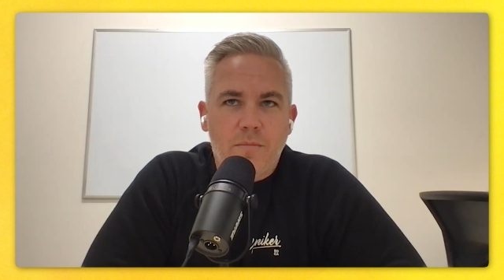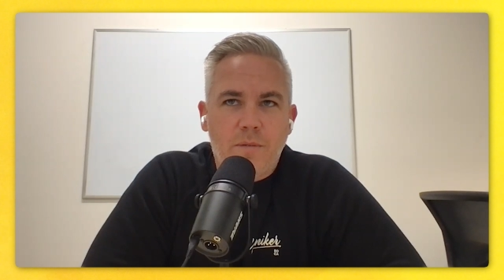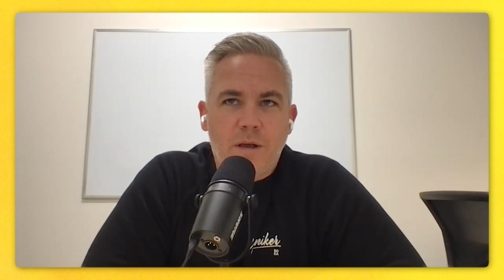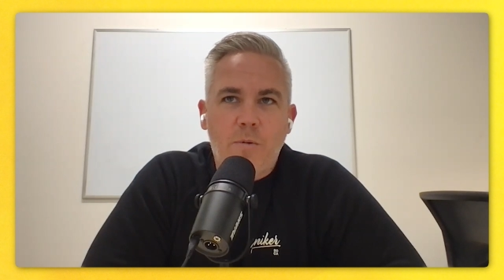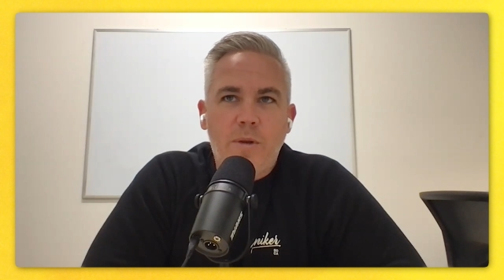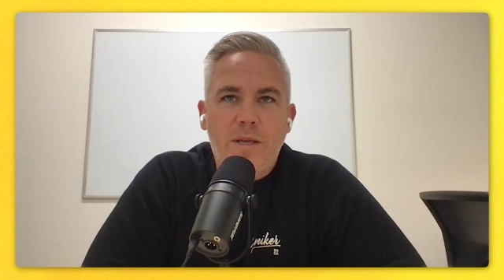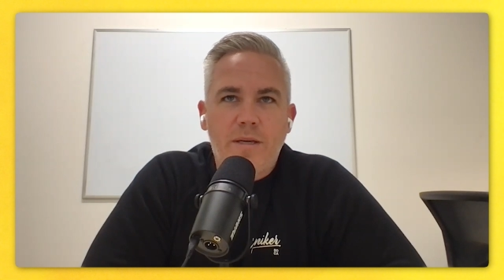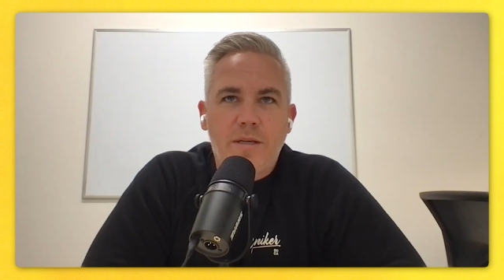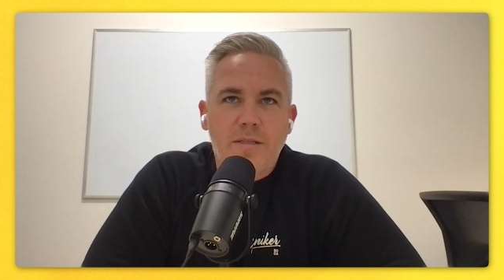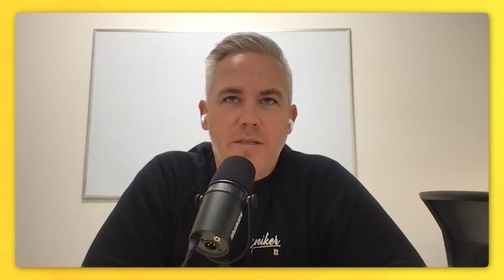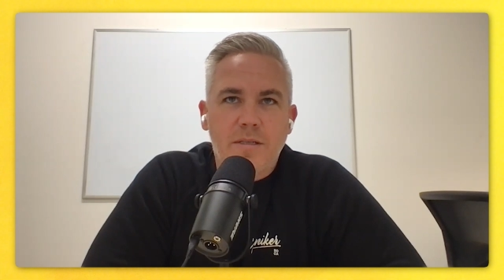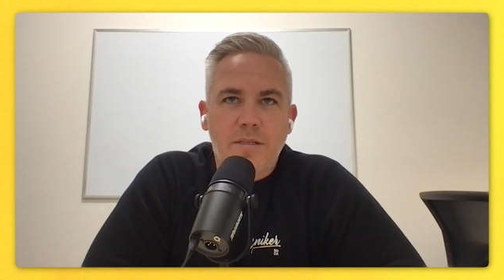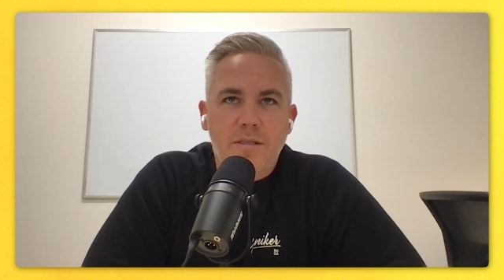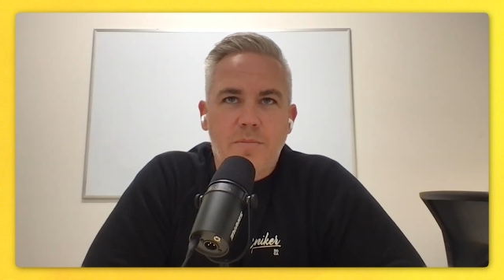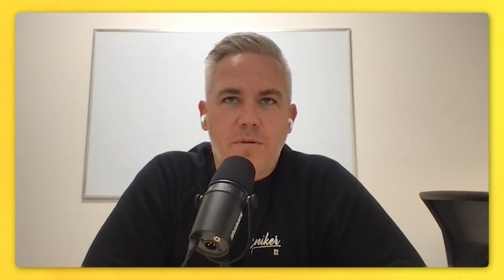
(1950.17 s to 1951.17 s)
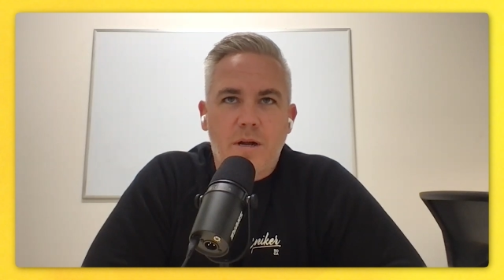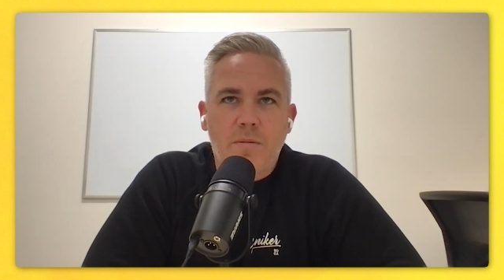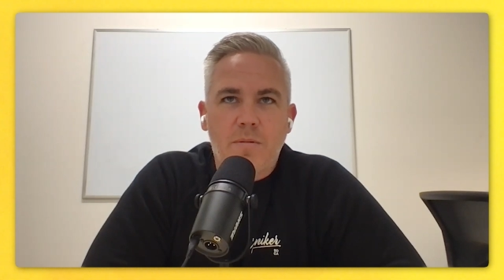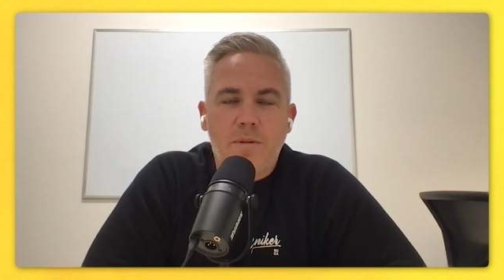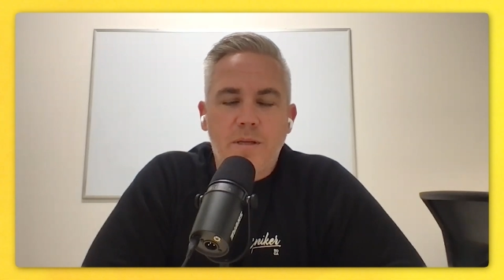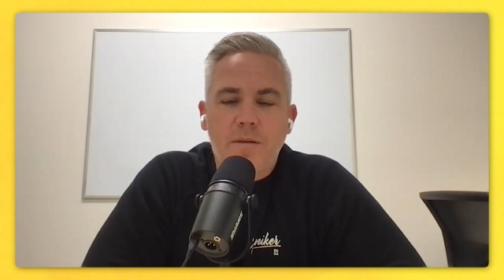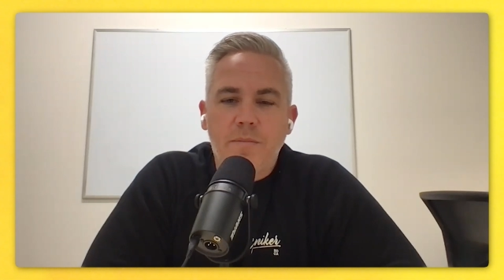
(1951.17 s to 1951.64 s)
my weakness is
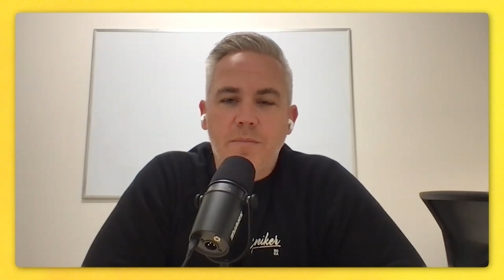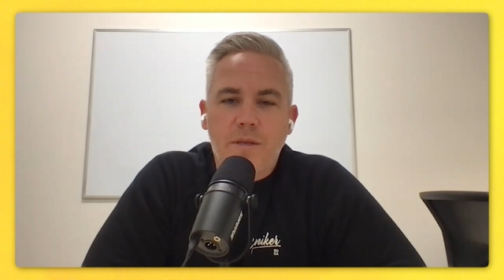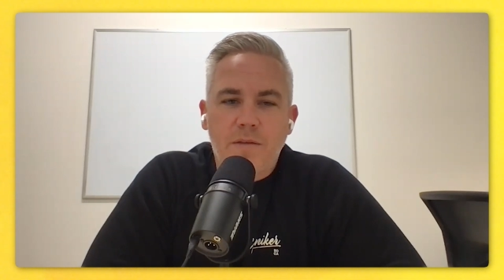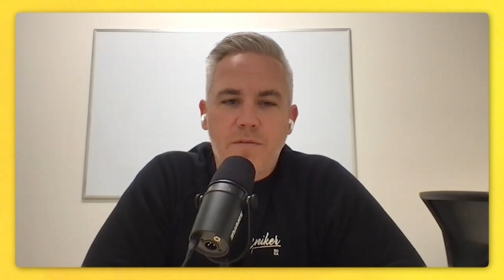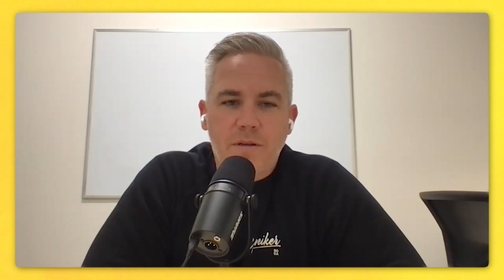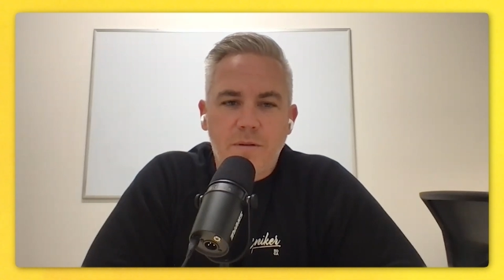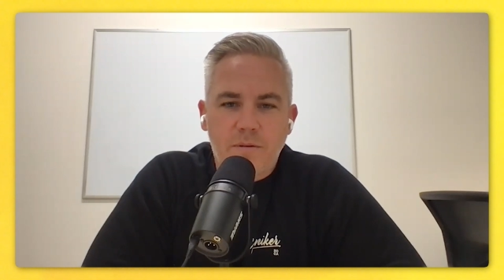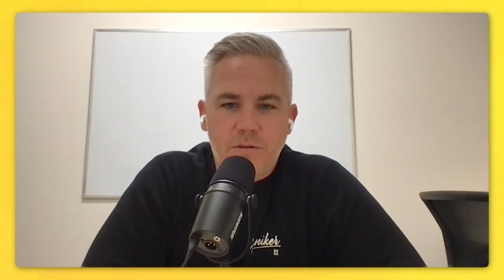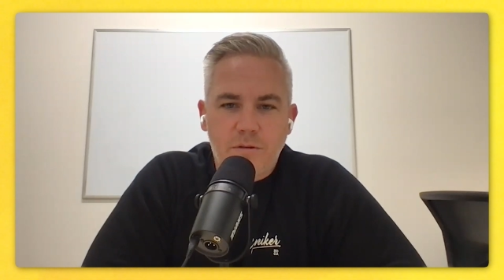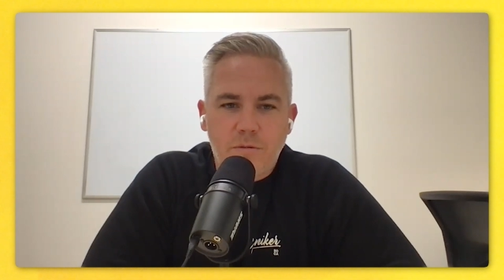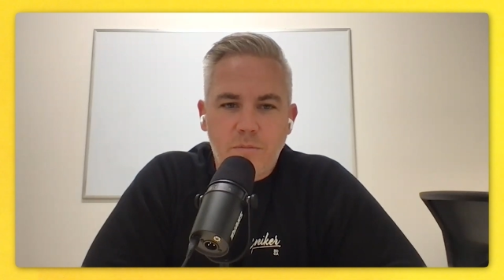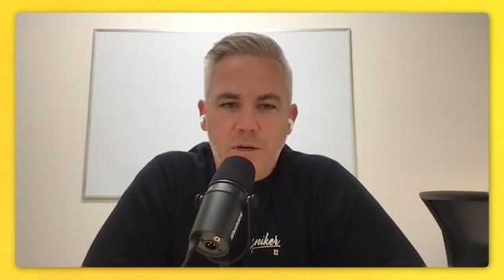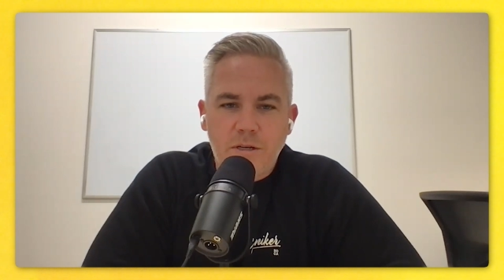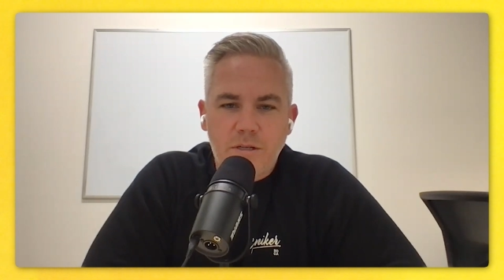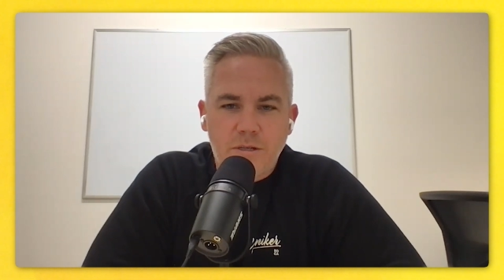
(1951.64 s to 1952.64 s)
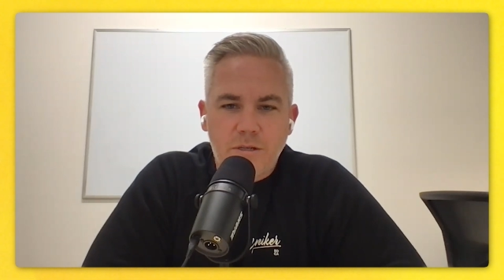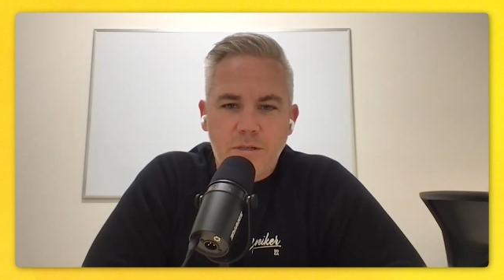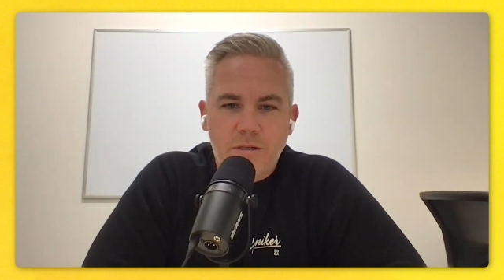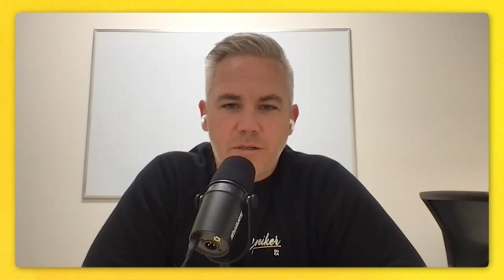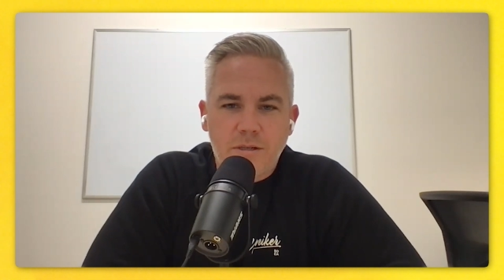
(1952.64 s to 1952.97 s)
probably giving too much